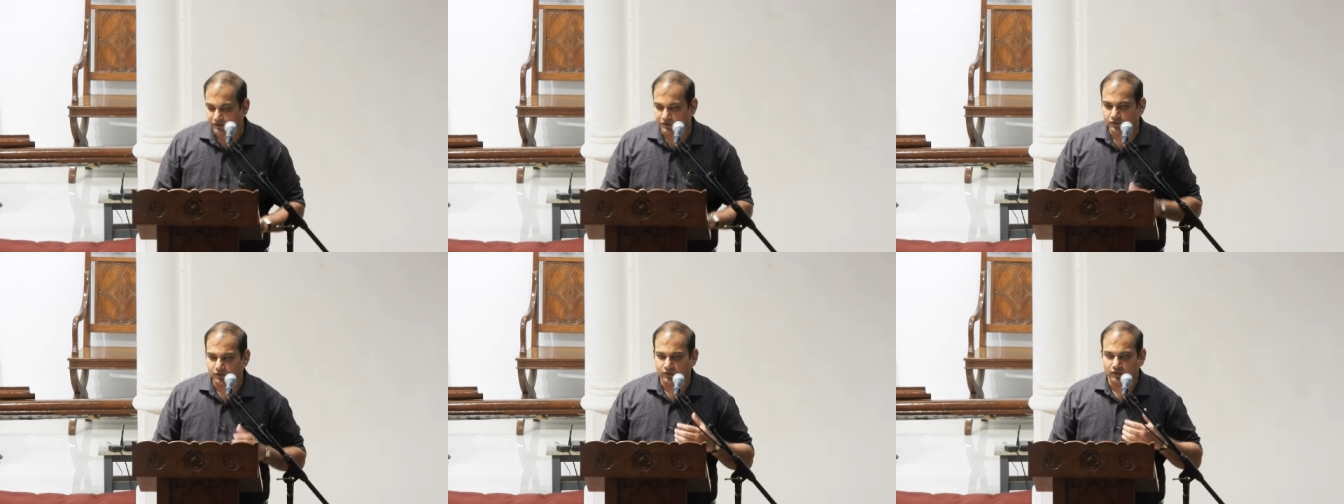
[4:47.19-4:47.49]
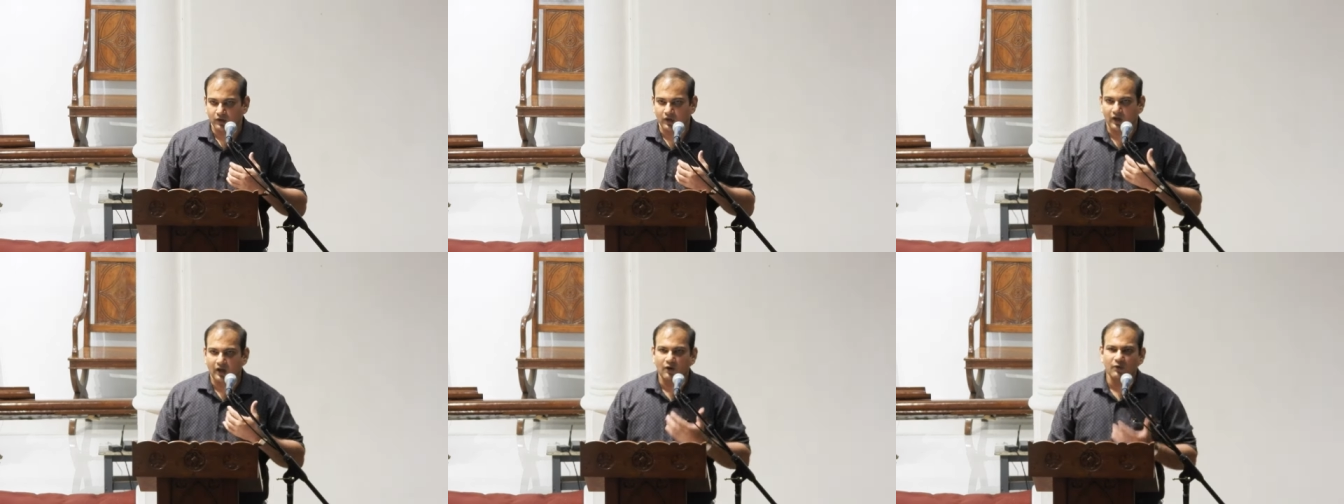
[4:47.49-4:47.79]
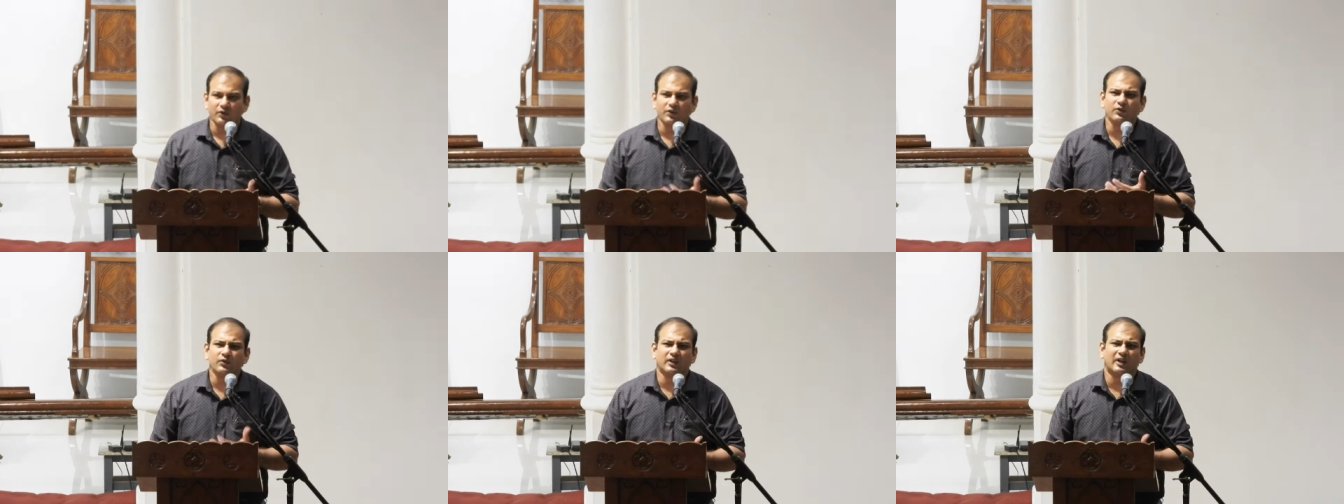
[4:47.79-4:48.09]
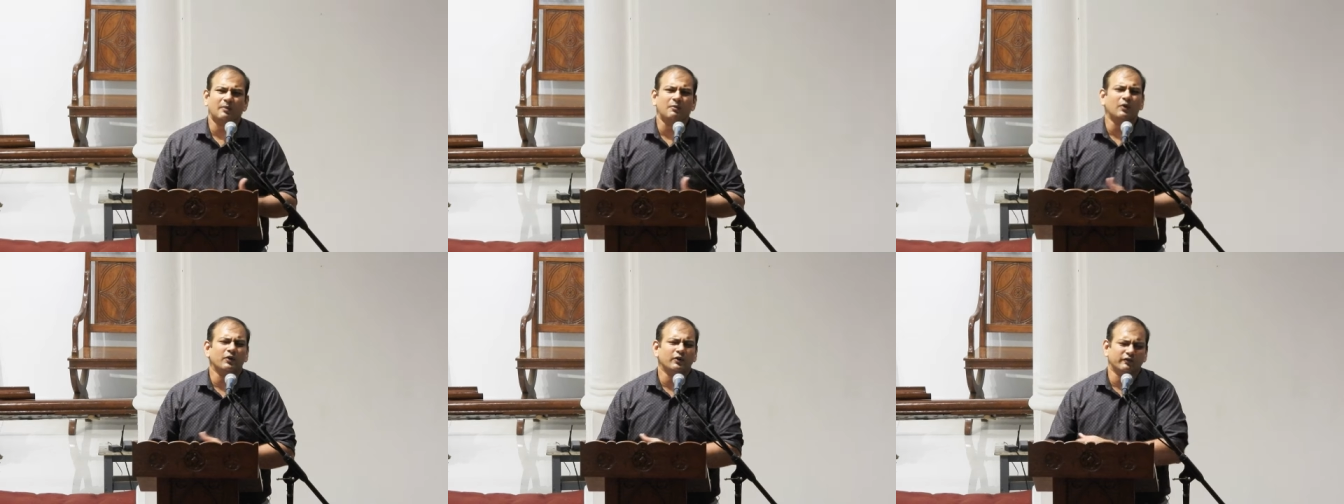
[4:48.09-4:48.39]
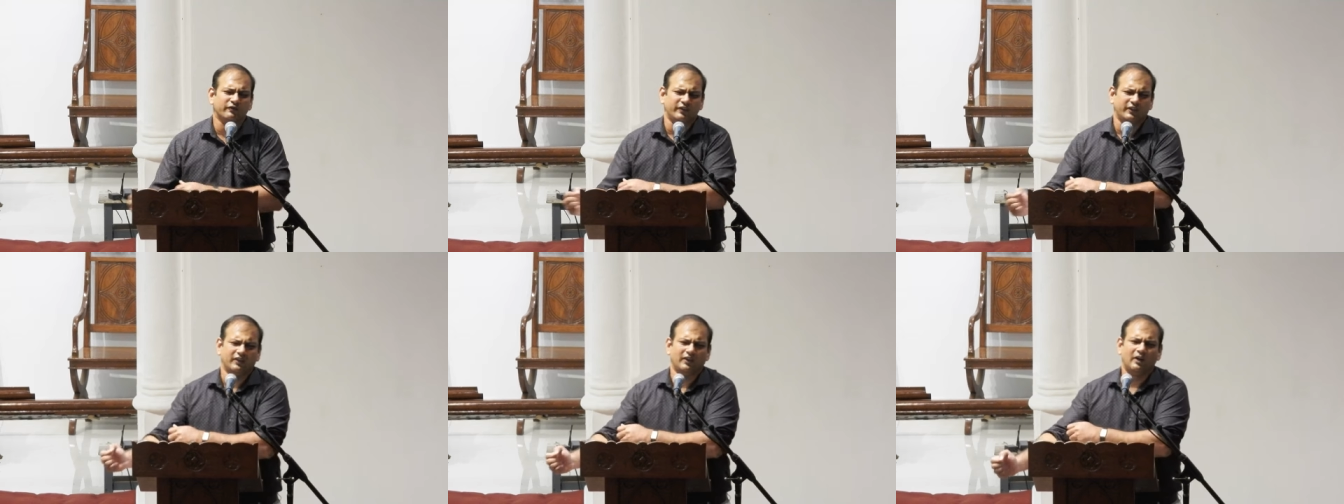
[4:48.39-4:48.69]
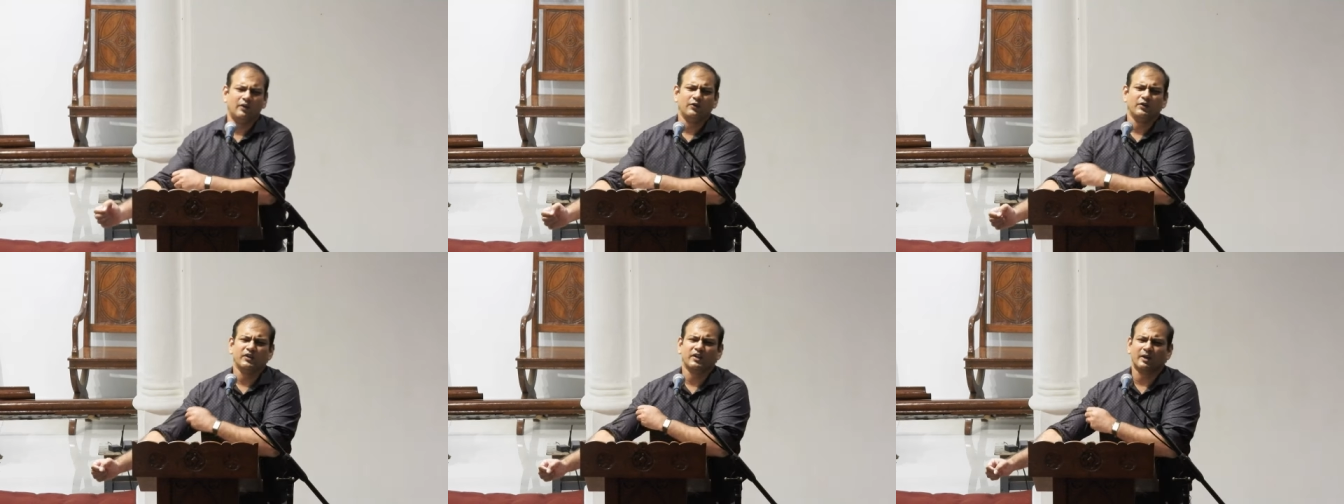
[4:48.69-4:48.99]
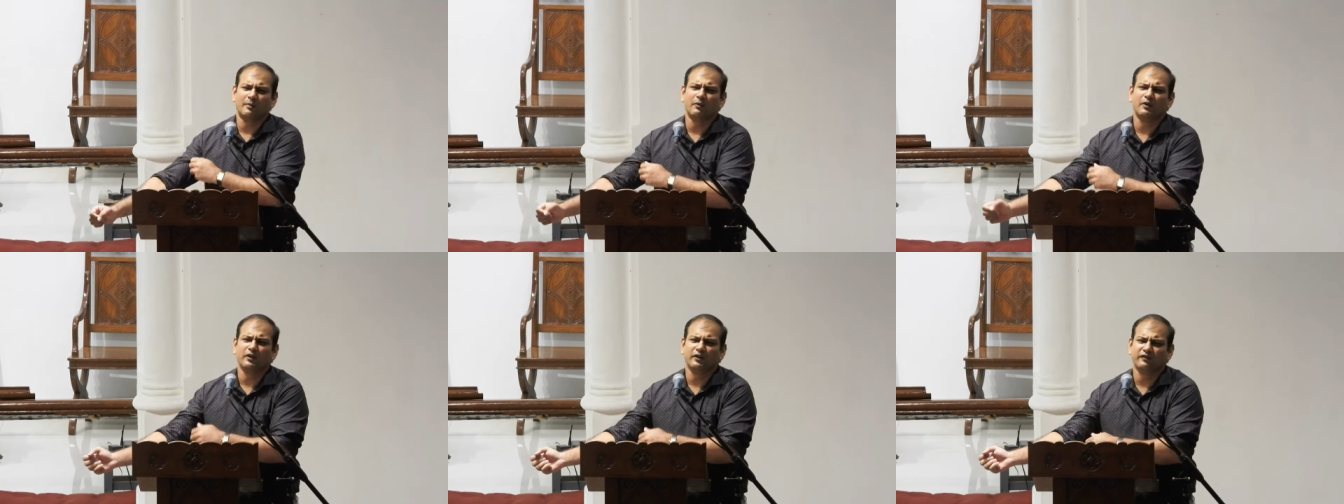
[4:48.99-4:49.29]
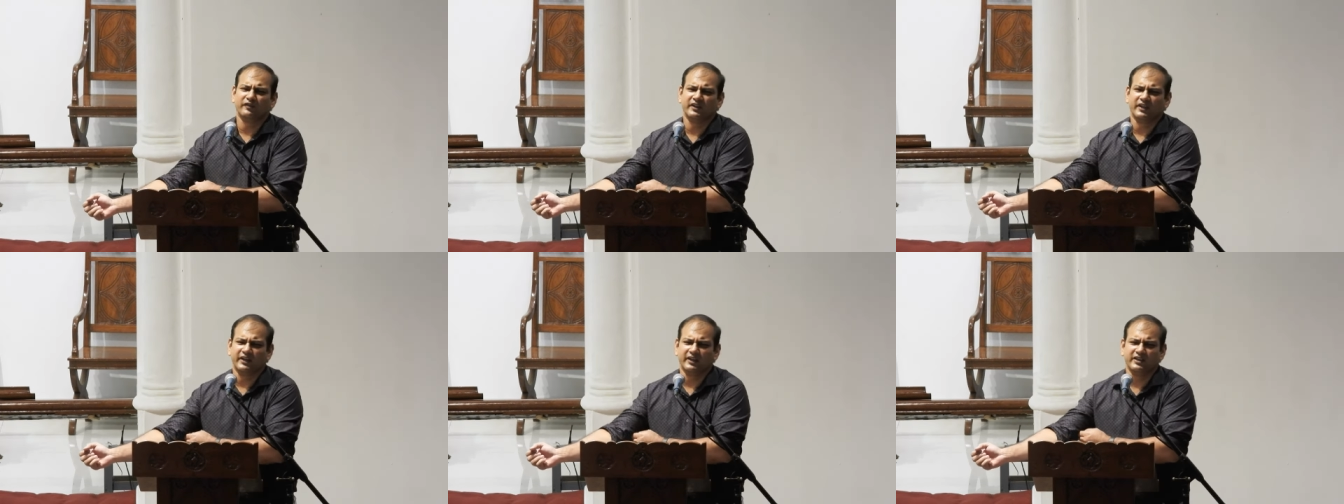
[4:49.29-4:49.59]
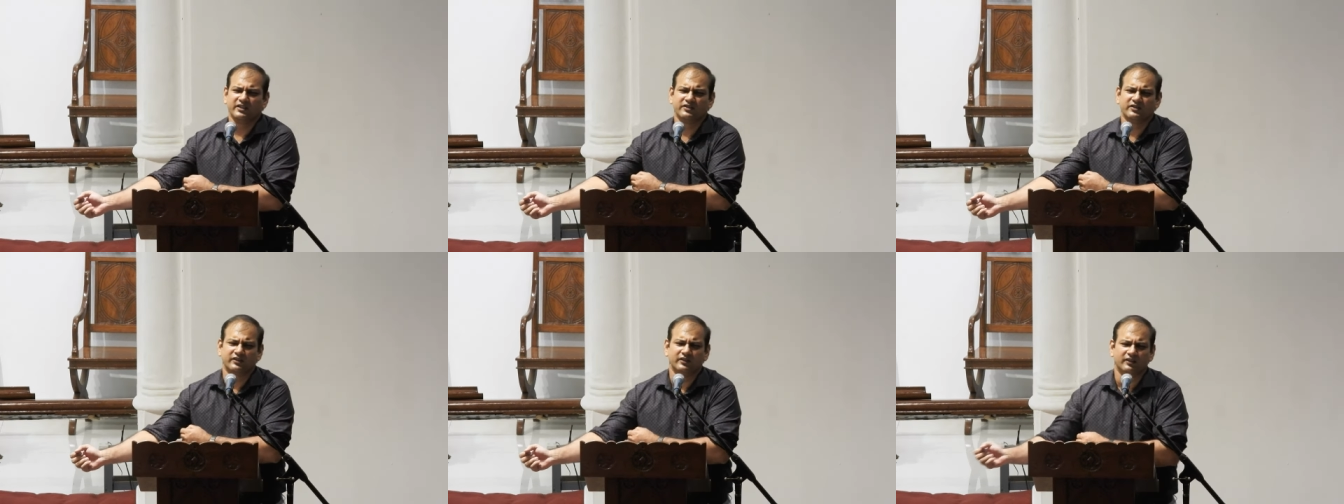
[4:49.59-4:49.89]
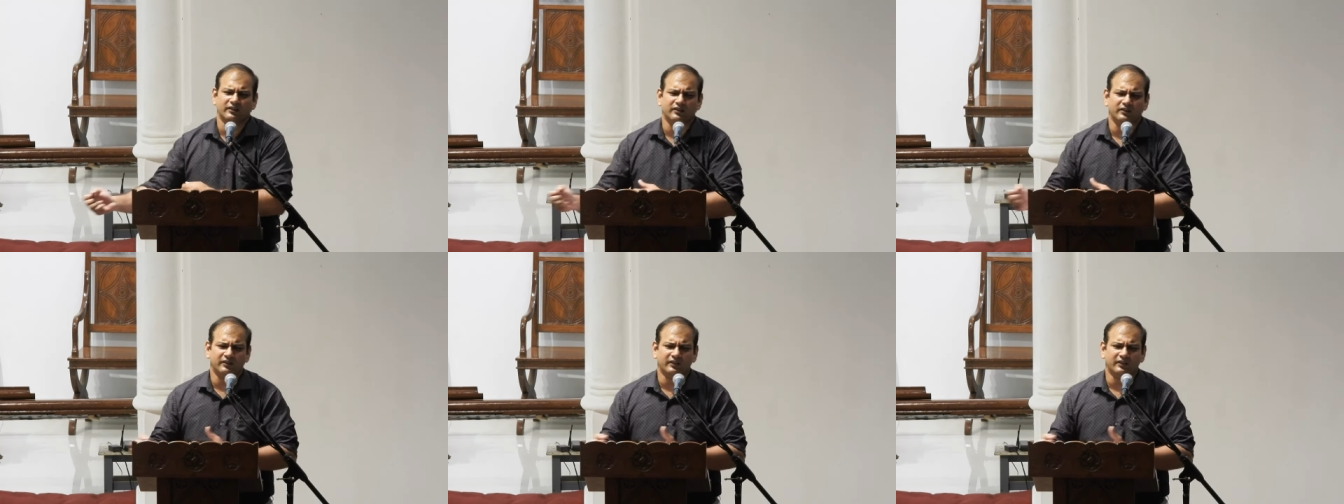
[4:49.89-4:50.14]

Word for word: So, how do you come out of it? How do you come out of an addiction?